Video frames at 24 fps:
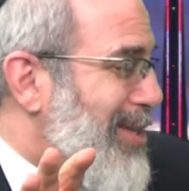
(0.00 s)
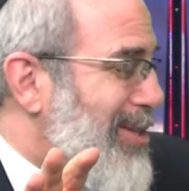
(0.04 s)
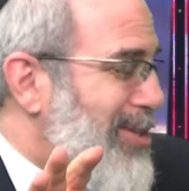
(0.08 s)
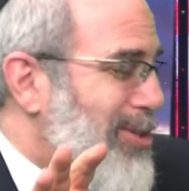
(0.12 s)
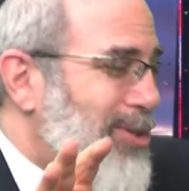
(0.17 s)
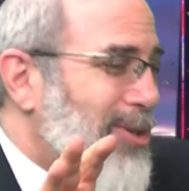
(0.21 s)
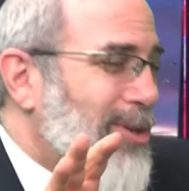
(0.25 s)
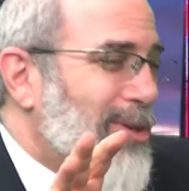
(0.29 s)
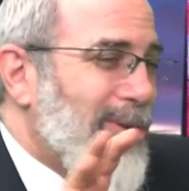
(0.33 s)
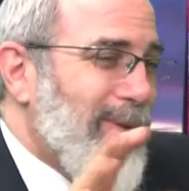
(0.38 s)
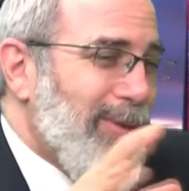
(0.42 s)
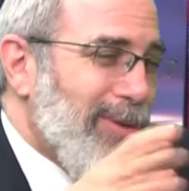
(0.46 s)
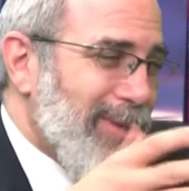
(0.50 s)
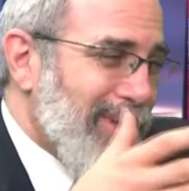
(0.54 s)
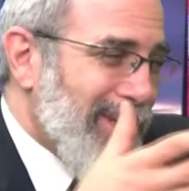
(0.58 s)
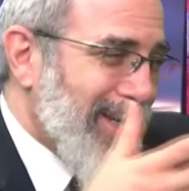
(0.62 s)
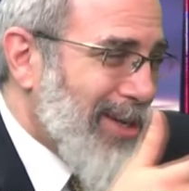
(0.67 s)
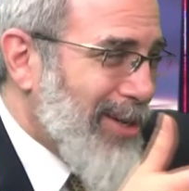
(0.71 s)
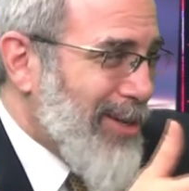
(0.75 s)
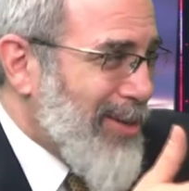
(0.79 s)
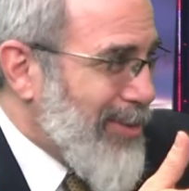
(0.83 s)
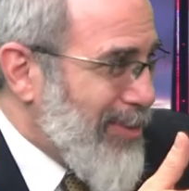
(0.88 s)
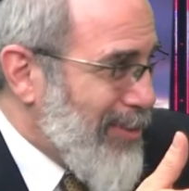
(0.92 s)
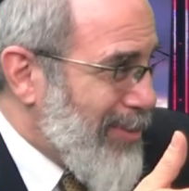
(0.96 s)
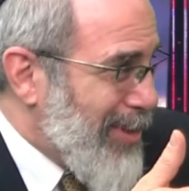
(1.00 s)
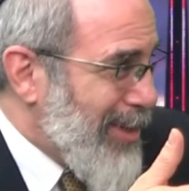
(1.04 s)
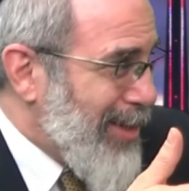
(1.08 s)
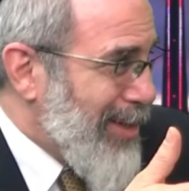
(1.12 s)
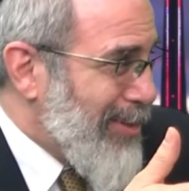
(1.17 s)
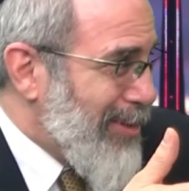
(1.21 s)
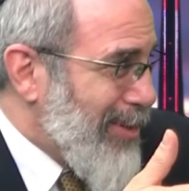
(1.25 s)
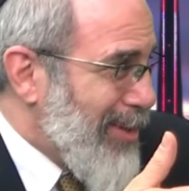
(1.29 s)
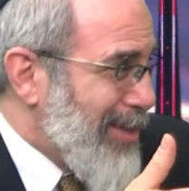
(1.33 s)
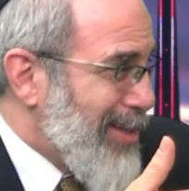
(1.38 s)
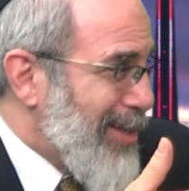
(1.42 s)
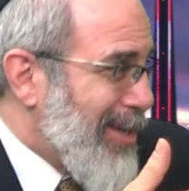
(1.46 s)
So, when
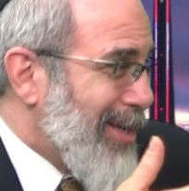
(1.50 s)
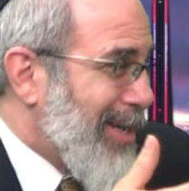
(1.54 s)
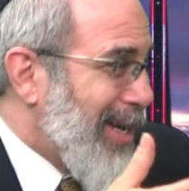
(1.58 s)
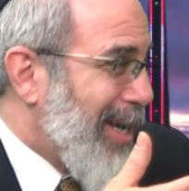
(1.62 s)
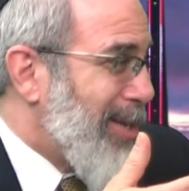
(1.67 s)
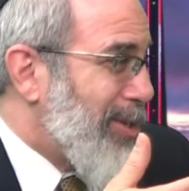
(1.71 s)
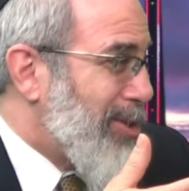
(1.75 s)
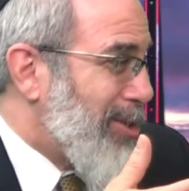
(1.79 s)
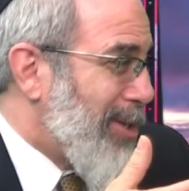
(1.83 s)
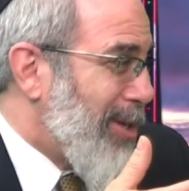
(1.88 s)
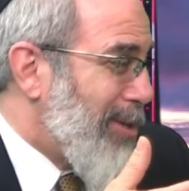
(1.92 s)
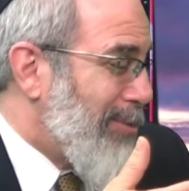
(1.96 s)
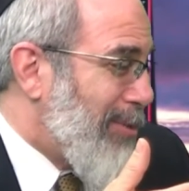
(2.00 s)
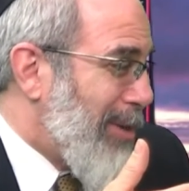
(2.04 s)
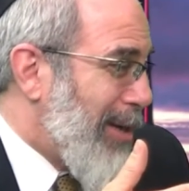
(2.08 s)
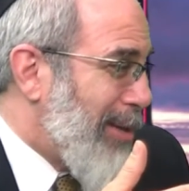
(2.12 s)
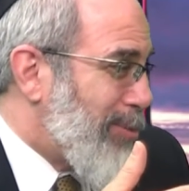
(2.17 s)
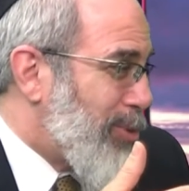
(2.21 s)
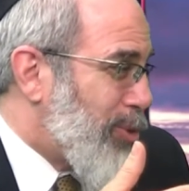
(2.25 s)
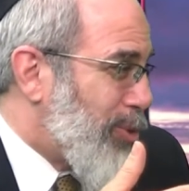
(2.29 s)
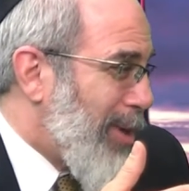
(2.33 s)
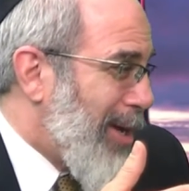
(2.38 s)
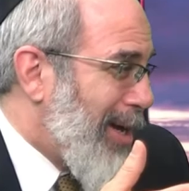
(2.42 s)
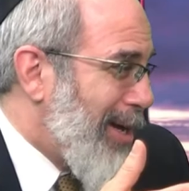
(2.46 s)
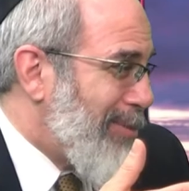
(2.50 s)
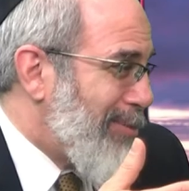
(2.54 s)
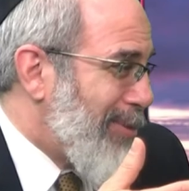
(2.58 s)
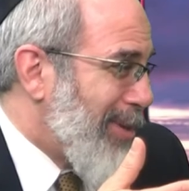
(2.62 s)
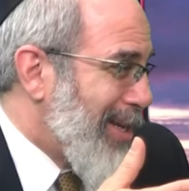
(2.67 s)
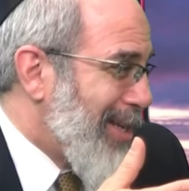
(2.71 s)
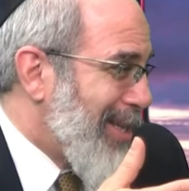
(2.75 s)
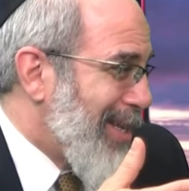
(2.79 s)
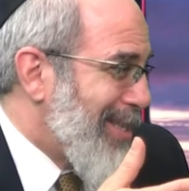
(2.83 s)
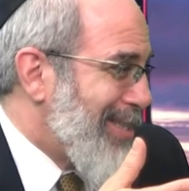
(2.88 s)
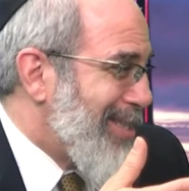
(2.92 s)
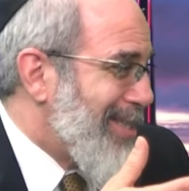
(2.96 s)
occasionally, if I'm
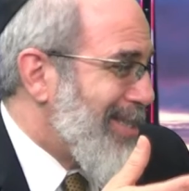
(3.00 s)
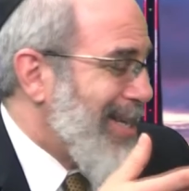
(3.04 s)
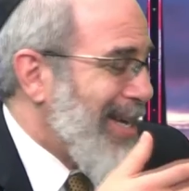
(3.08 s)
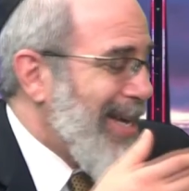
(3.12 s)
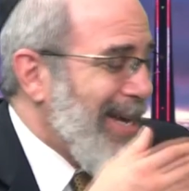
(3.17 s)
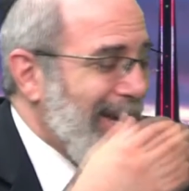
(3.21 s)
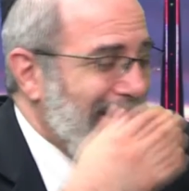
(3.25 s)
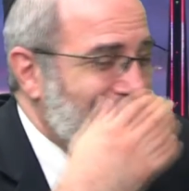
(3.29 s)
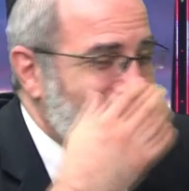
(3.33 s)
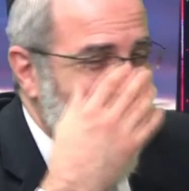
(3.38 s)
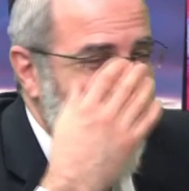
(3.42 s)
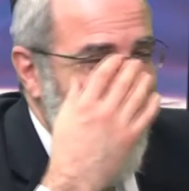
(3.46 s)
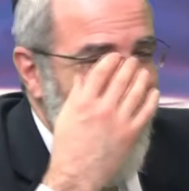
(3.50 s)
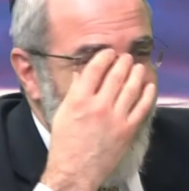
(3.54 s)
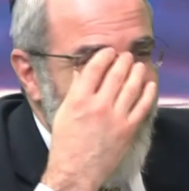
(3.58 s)
driving, let's say